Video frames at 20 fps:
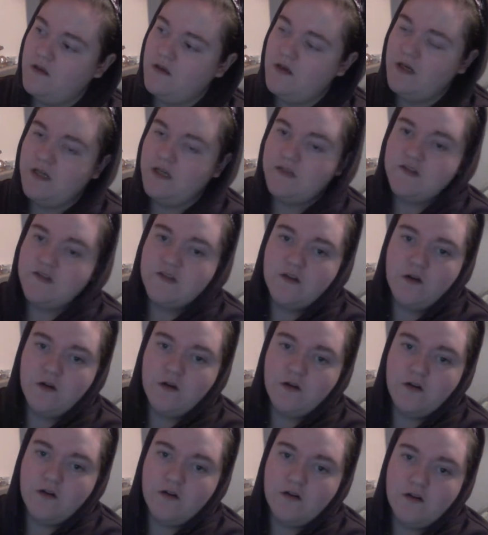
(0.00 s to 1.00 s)

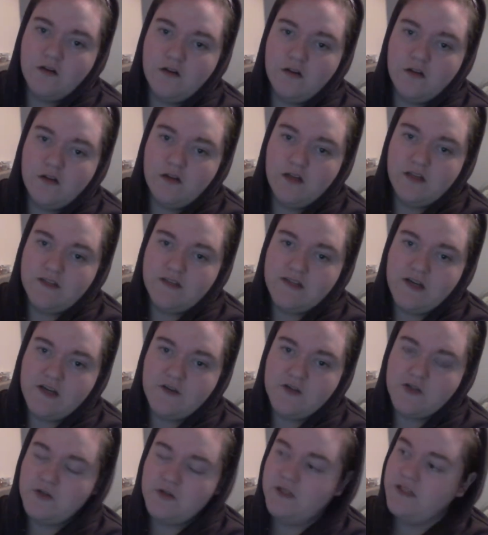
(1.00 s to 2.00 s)
it
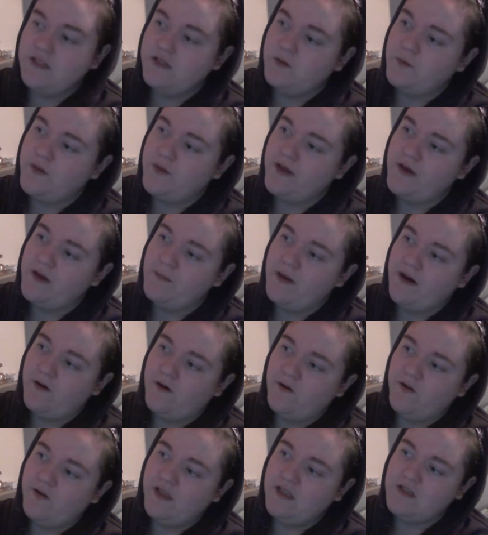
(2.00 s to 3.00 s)
tells you a little bit
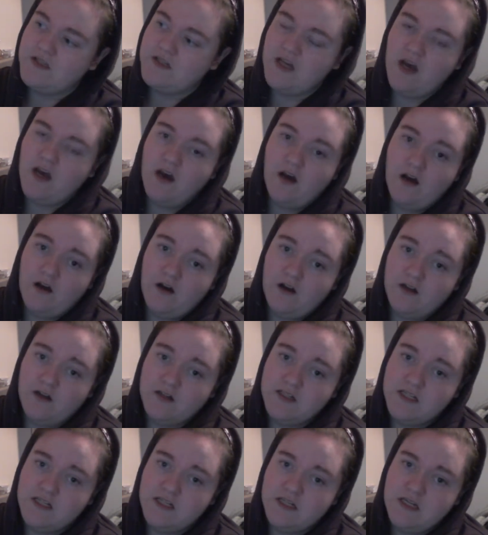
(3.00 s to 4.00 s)
about each
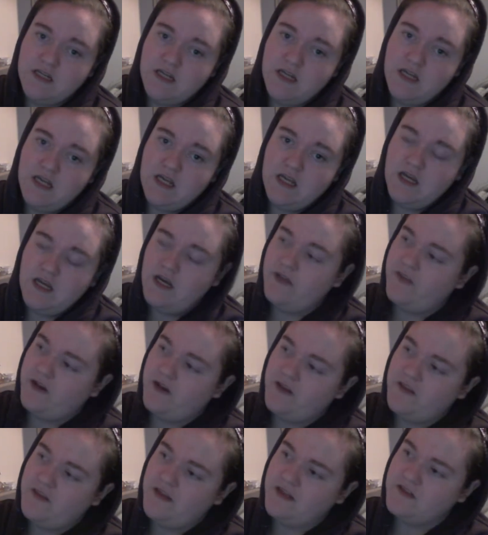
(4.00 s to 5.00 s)
card, and I
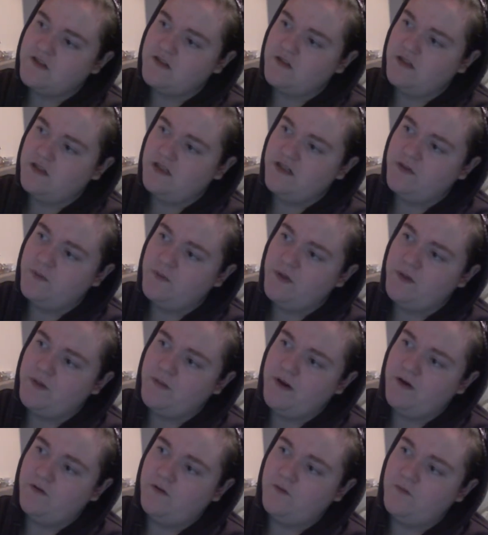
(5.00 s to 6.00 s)
think it's got a little bit
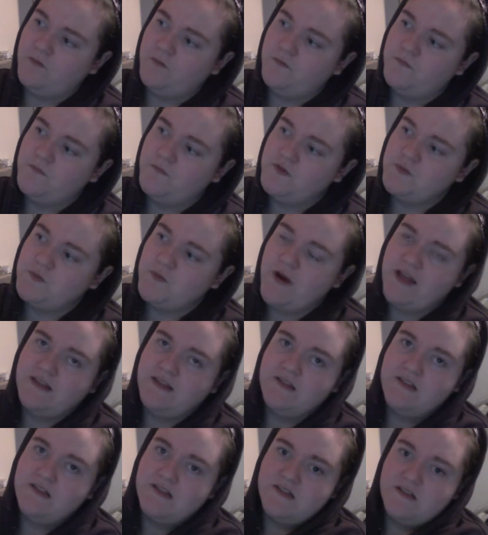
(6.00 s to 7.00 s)
about
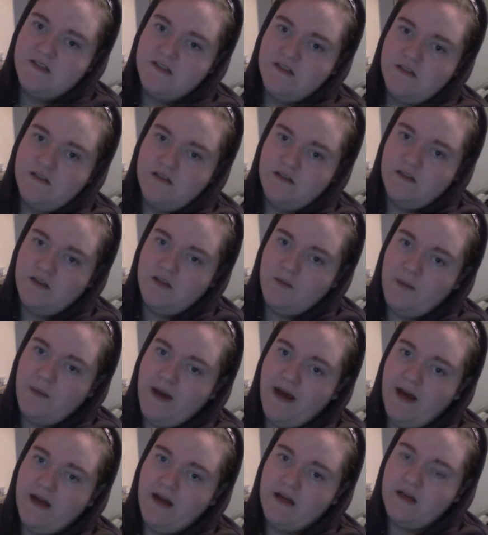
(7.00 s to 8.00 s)
spreads in the
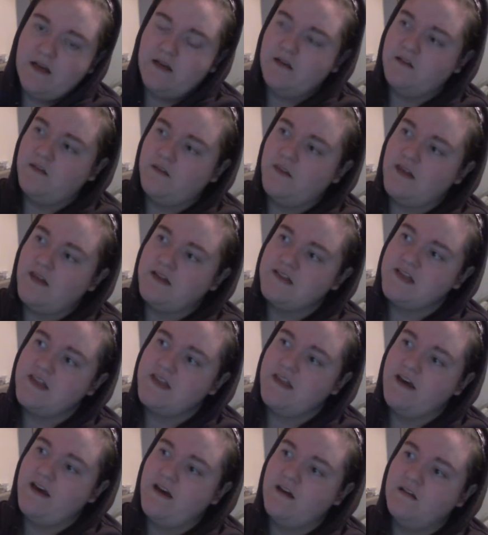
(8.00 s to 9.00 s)
back and things like
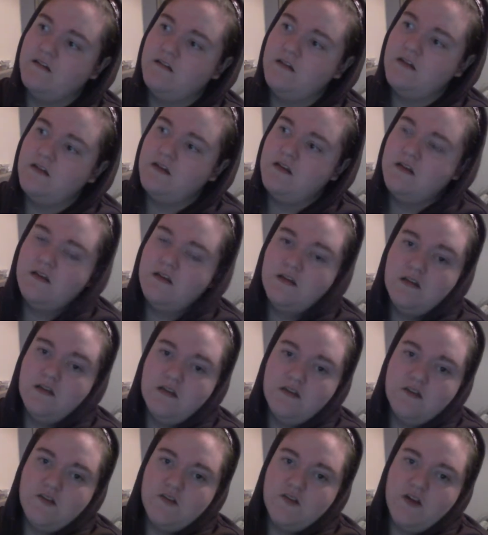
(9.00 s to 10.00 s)
that.
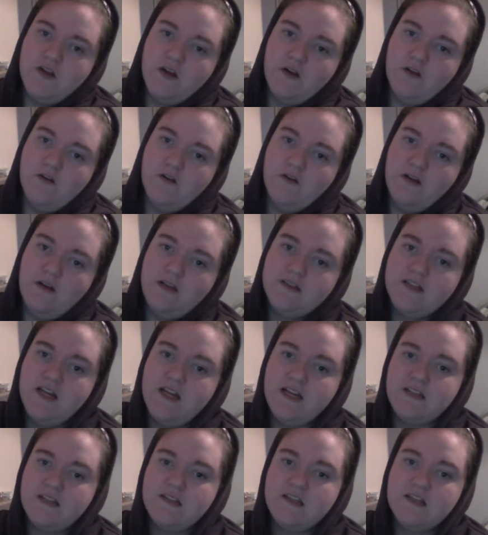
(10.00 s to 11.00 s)
So it's
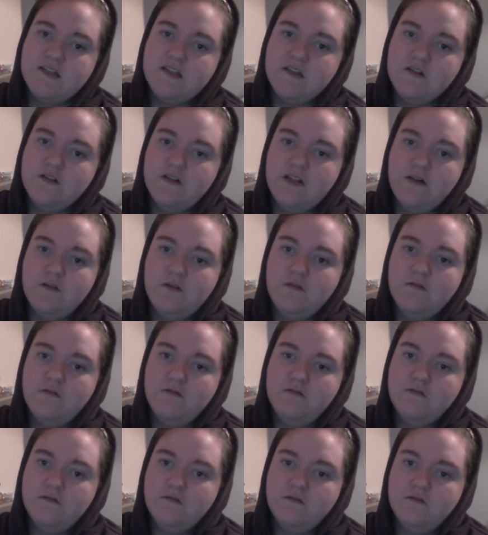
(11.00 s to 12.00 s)
nice. It's a good little
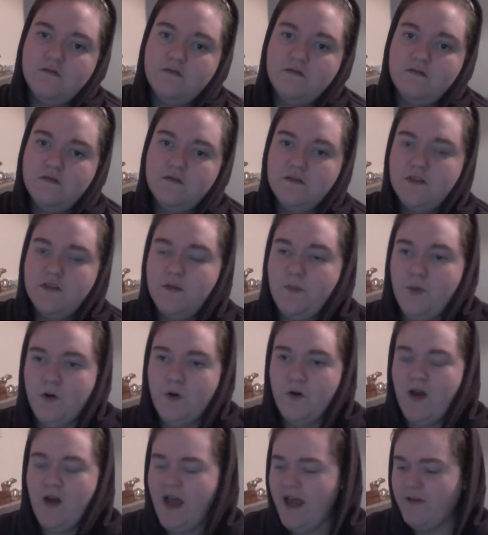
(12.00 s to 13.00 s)

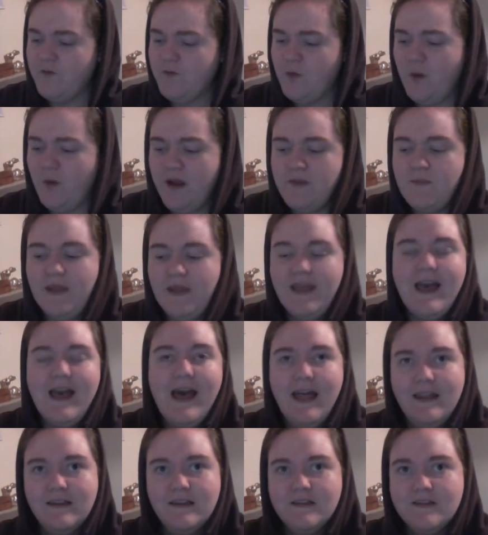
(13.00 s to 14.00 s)
book. I have quite big
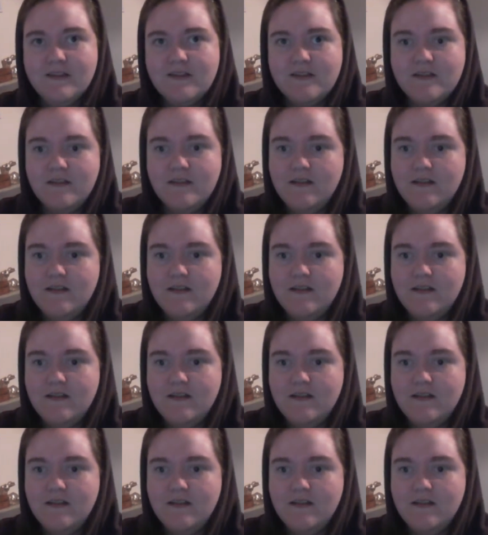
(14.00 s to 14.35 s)
hands.